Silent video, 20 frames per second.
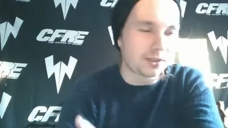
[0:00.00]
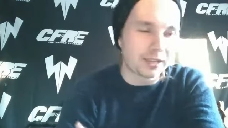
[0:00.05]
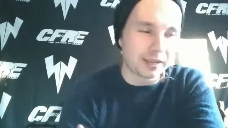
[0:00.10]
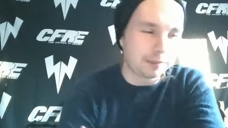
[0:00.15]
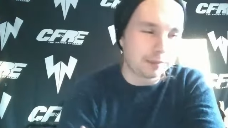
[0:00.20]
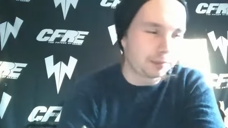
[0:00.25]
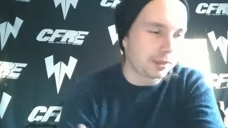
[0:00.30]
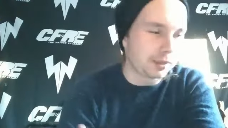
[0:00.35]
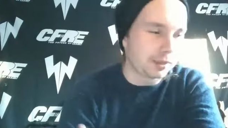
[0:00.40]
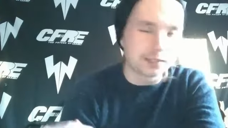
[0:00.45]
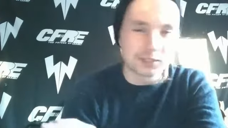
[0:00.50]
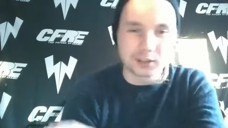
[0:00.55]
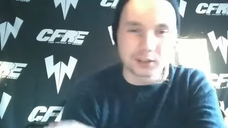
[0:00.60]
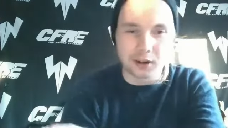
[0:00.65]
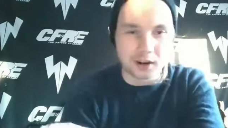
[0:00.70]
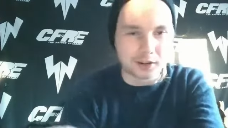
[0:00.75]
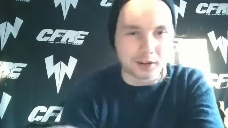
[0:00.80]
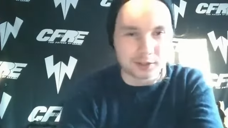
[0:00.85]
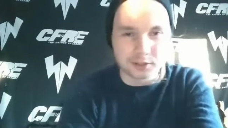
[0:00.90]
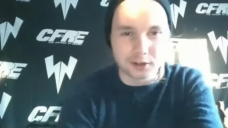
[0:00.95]
They bless their
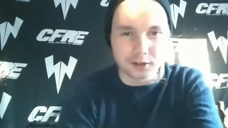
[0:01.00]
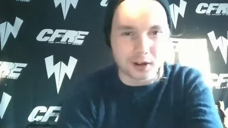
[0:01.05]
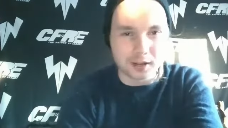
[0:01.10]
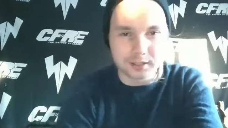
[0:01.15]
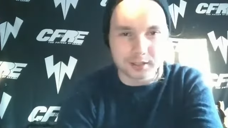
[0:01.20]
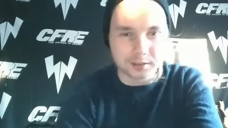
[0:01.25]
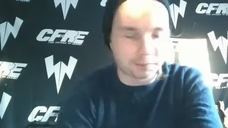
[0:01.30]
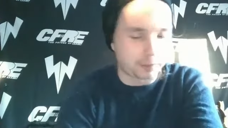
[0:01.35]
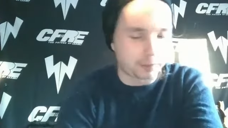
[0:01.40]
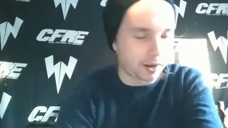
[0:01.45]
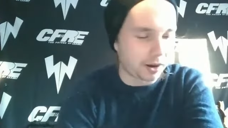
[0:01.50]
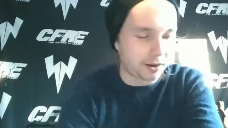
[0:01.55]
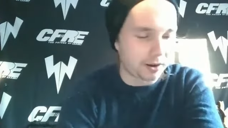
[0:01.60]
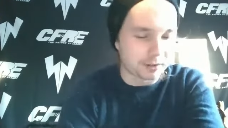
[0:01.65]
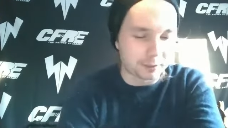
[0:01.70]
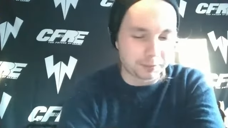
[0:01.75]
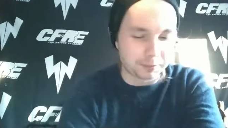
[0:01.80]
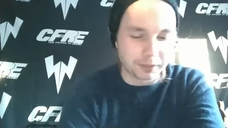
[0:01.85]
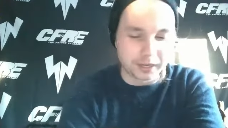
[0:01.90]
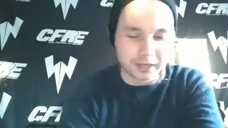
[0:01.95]
hearts. They're awesome
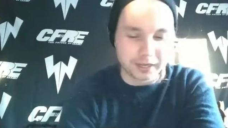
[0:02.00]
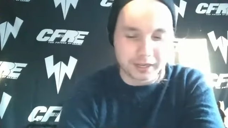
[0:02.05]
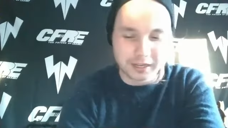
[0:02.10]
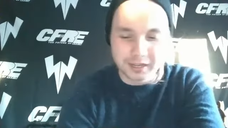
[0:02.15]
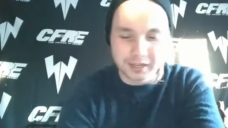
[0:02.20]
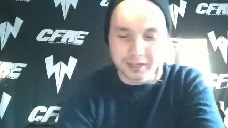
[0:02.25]
parents, but